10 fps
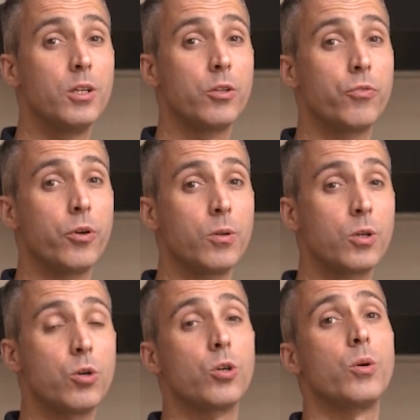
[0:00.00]
the food will
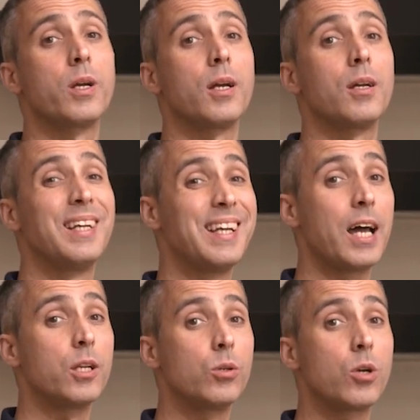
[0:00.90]
cook quicker
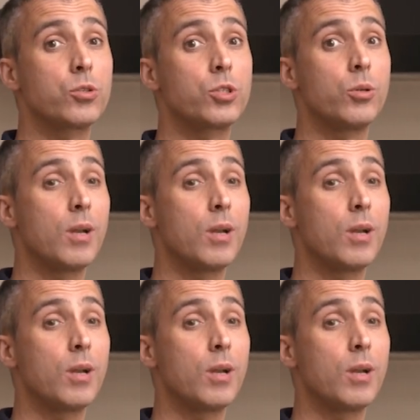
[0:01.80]
and it will cost you